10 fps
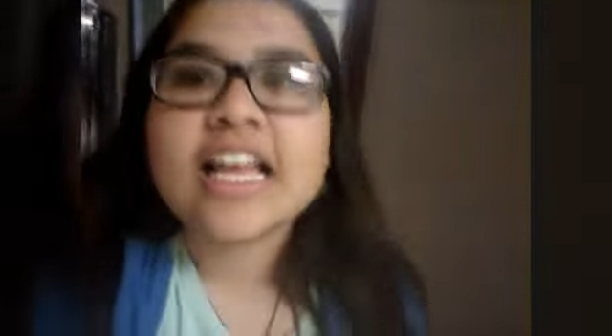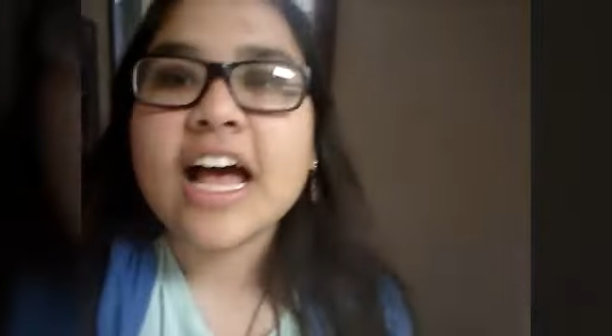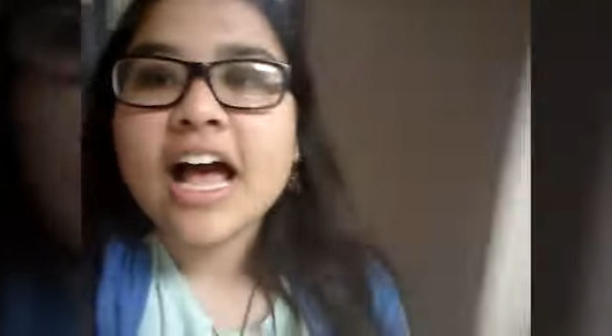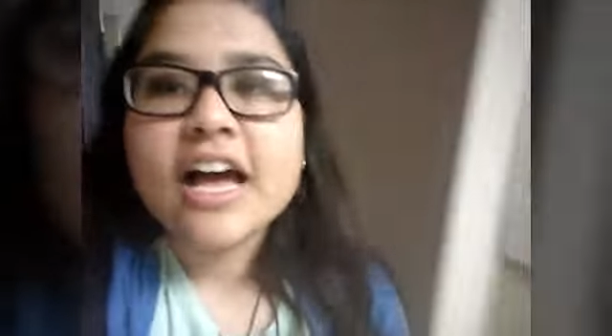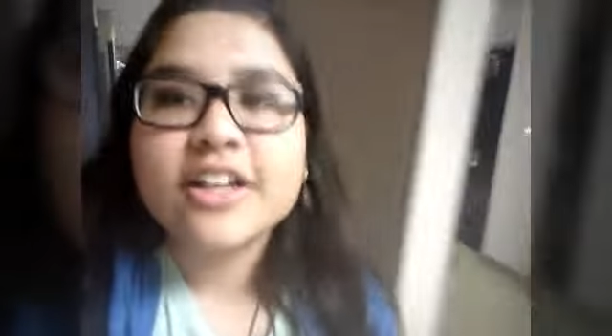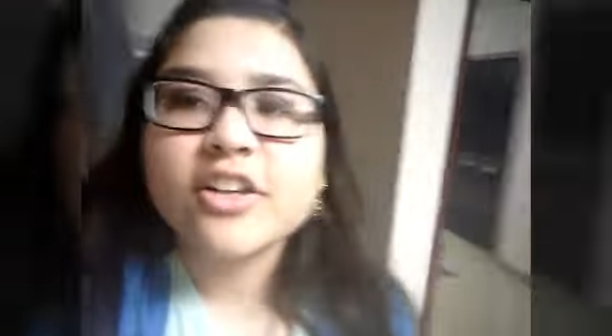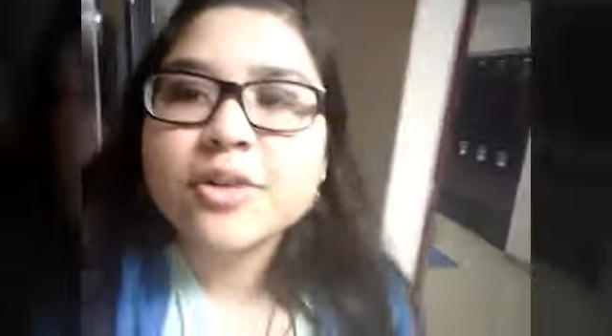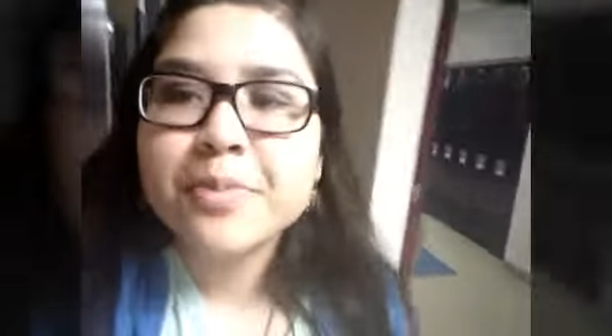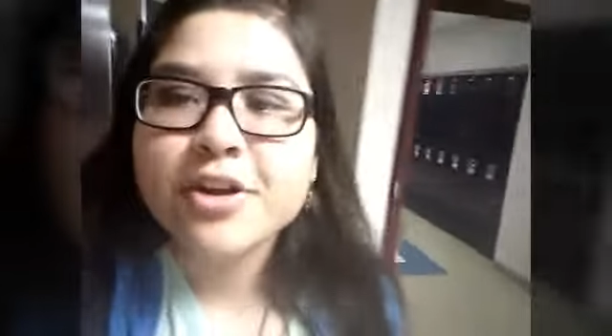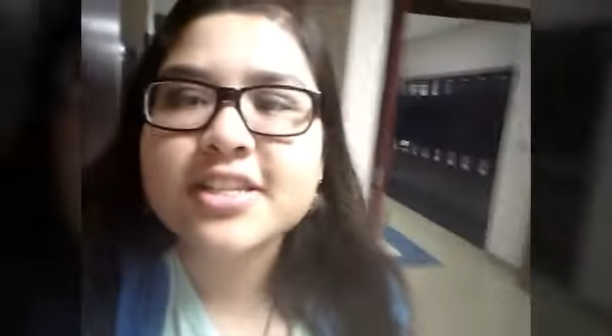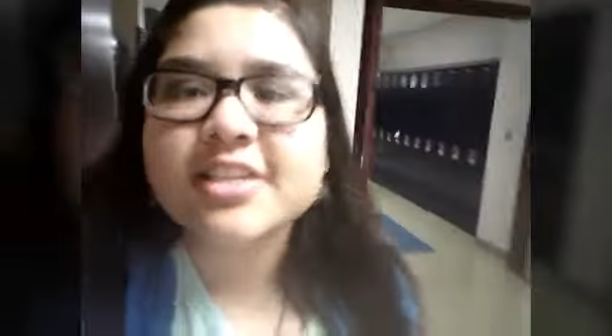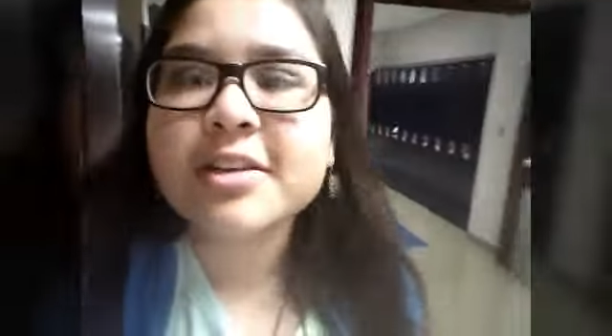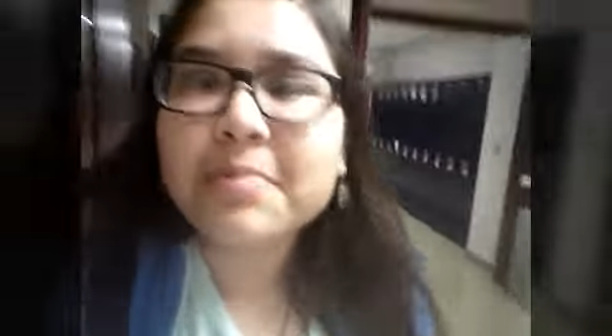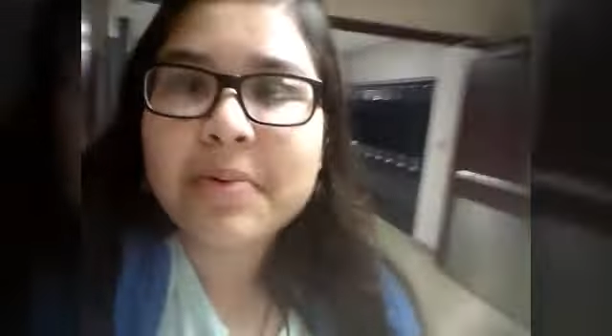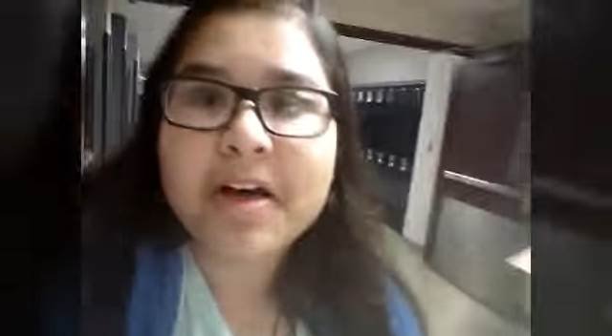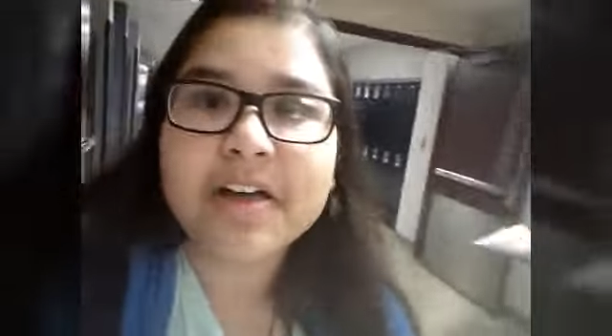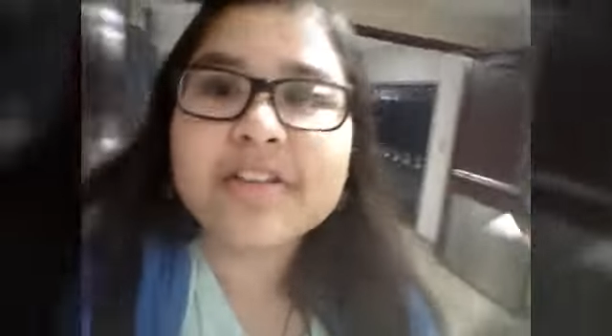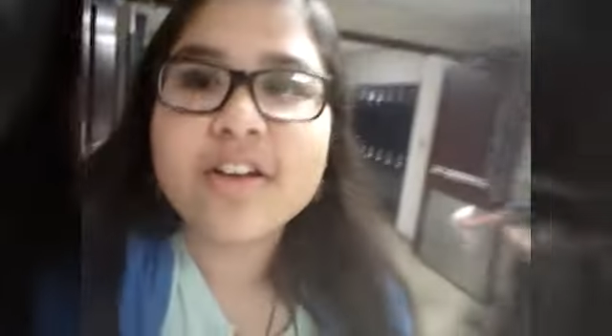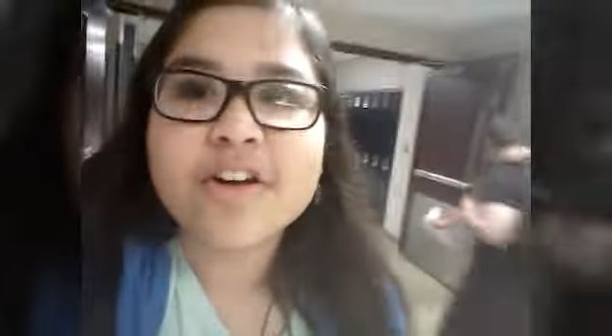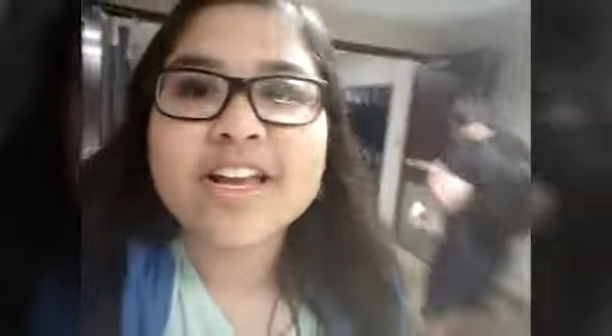Yeah, I call her person, but
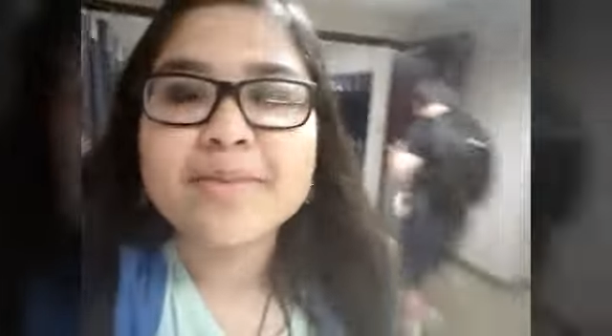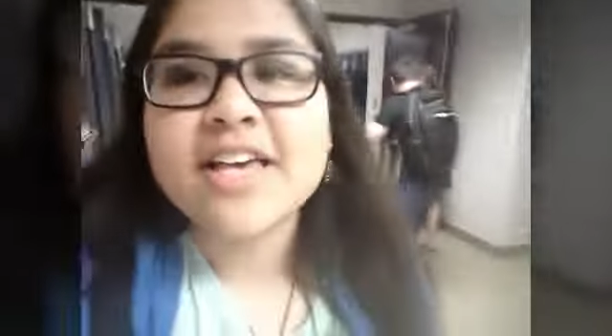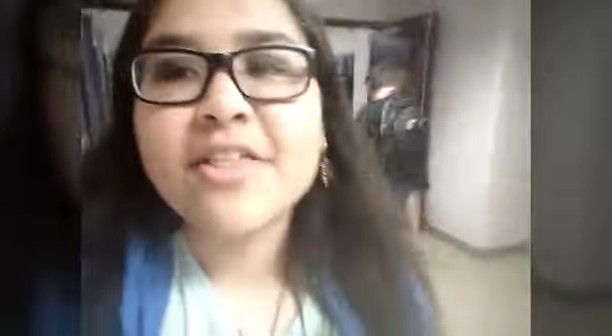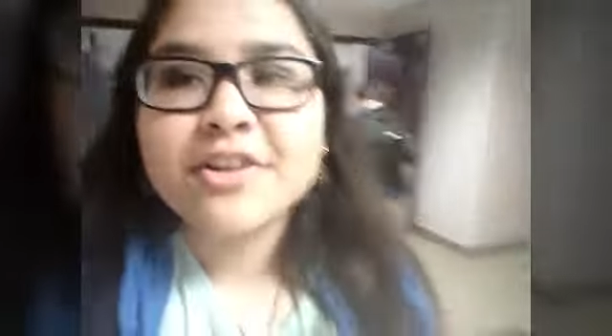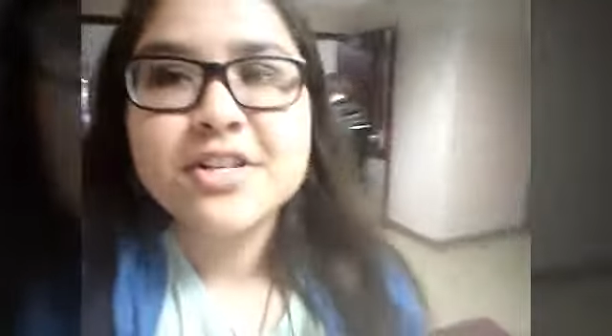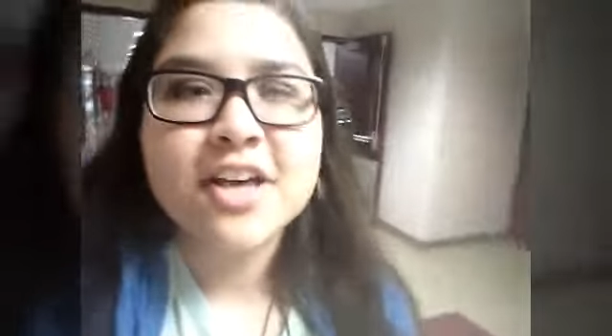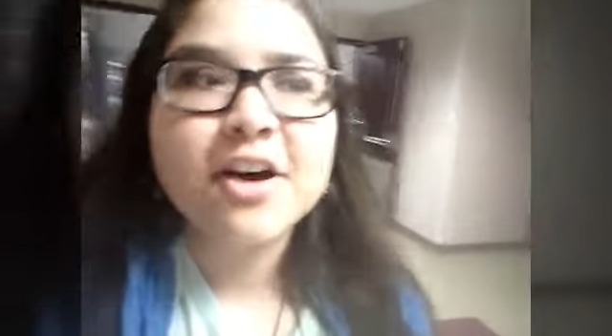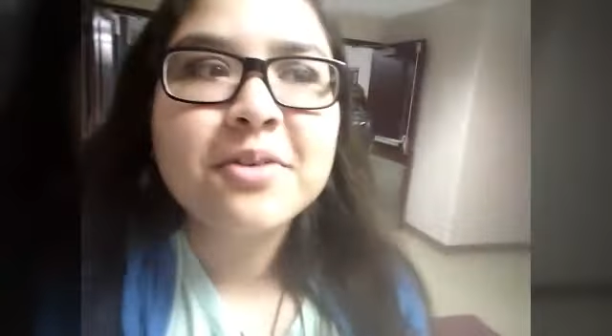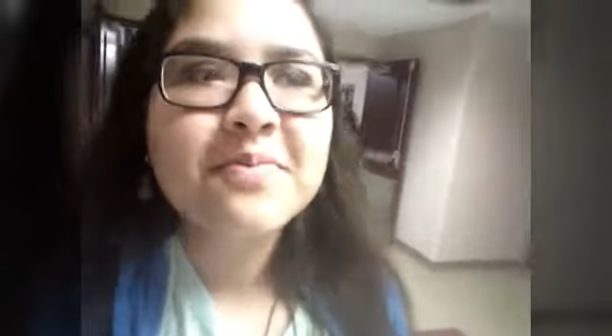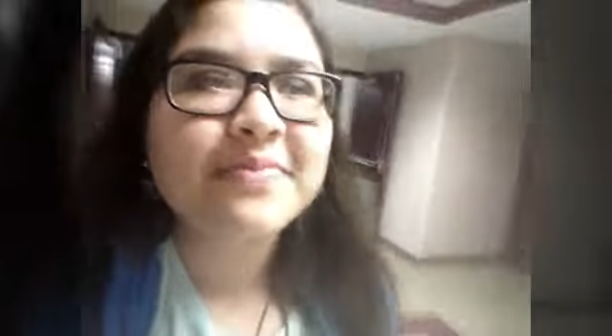her name's Heather, so.